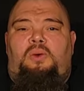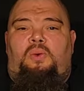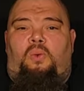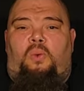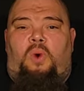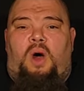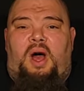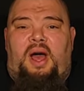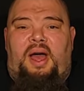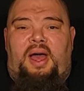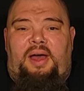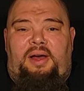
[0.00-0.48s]

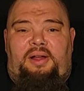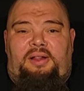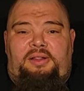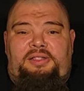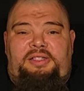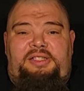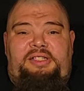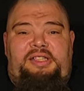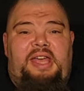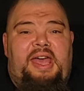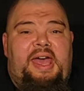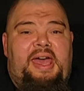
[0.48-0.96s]

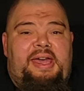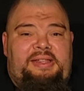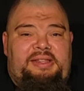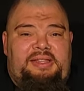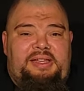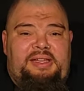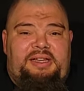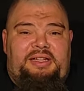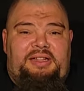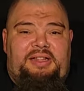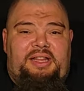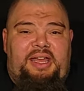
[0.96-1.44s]
While
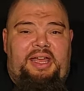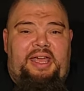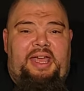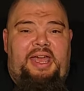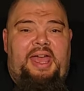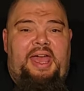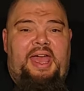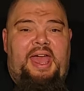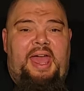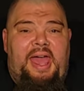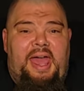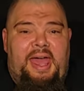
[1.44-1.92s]

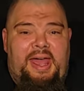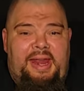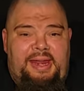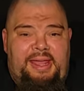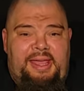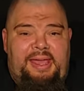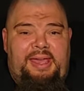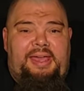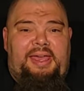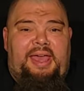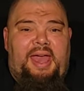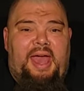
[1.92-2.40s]
technically
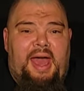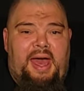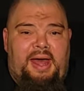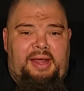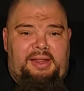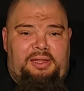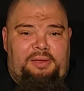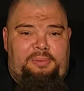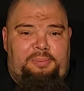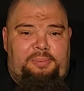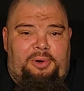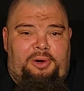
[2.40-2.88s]
any
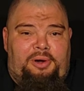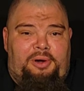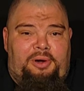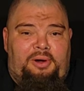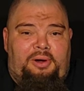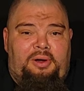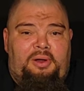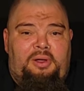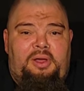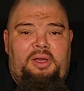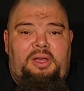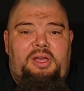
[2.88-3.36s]

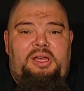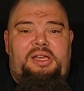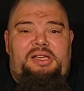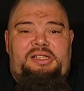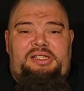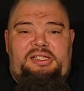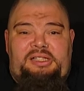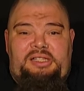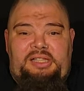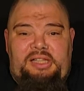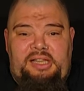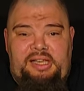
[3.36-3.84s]
caliber
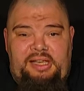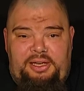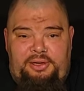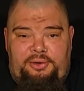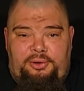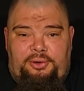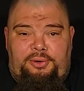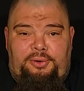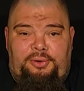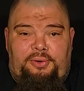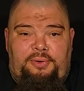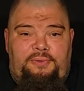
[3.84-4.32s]
is
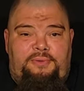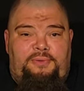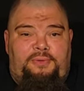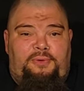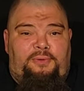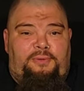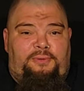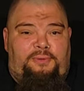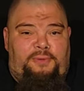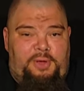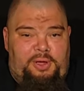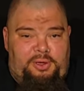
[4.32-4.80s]
legal
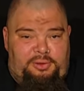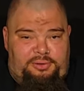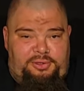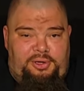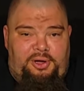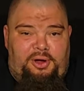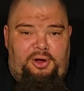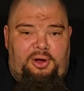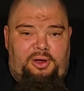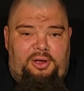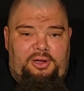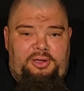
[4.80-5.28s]
for field
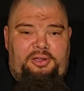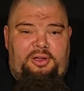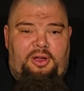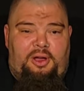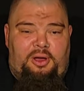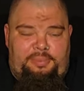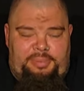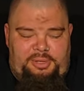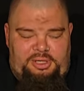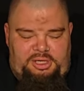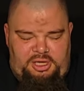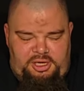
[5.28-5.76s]
target
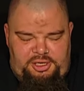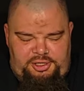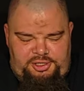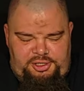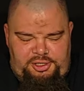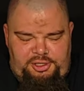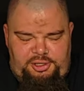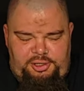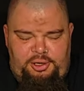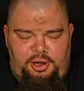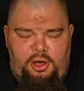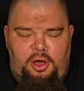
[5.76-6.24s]

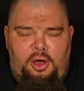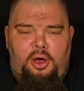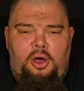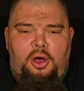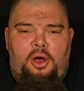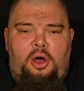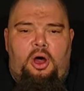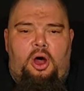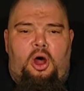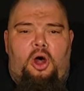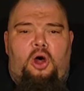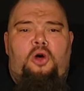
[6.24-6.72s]
competition,
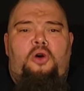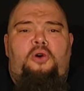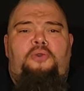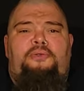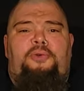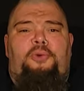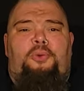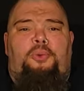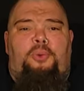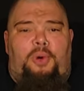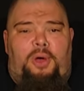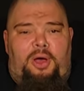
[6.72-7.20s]

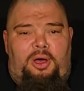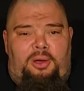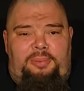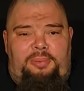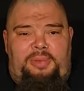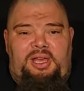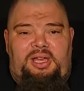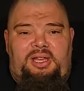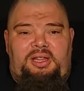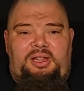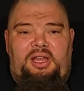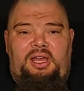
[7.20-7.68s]

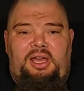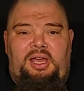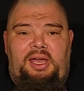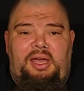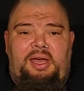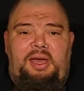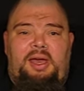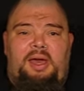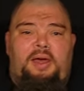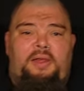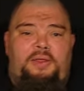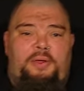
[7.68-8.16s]

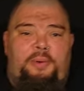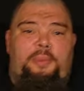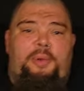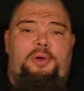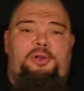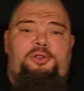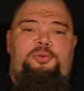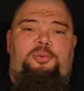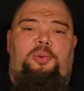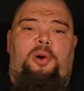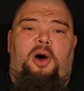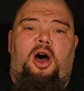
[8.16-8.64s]
overwhelmingly the
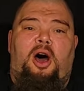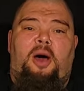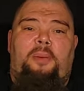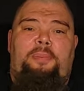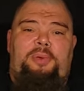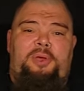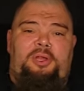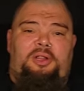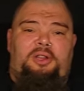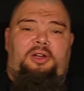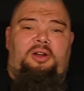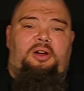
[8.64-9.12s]
most
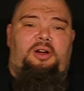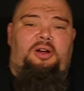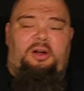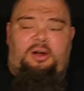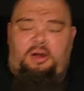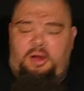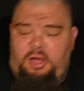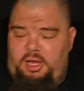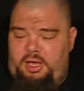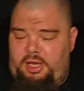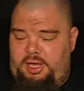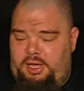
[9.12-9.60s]

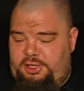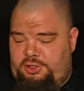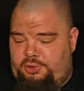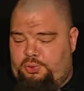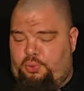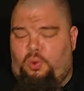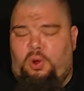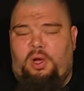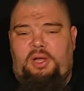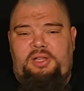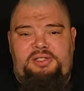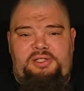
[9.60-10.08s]
popular is
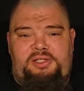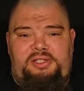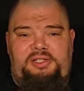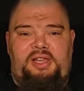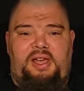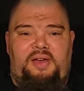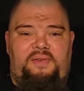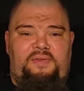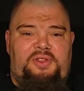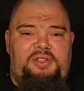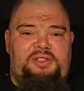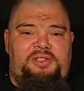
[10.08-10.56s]

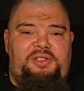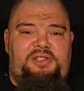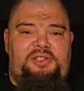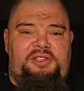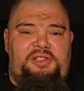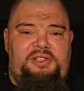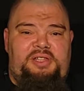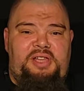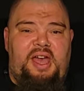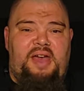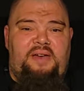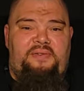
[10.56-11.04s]

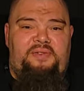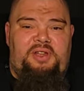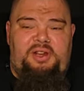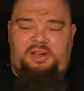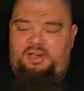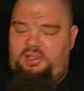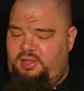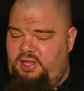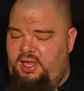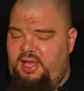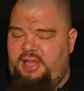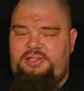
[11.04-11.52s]

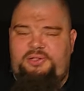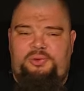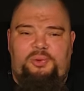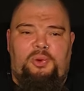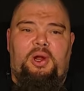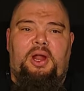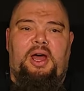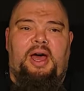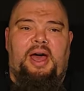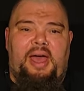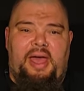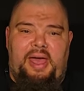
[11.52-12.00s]
177, and that's
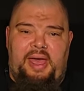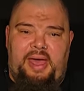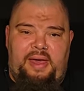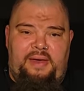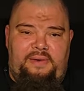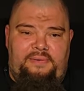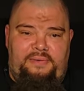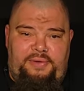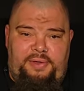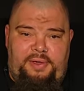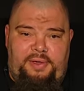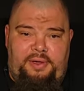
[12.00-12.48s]
what I
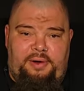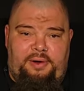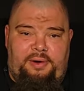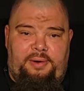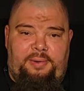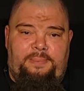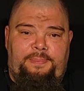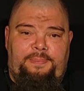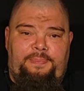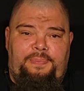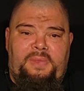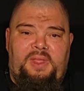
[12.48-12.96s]
have
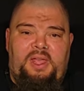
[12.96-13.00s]
here.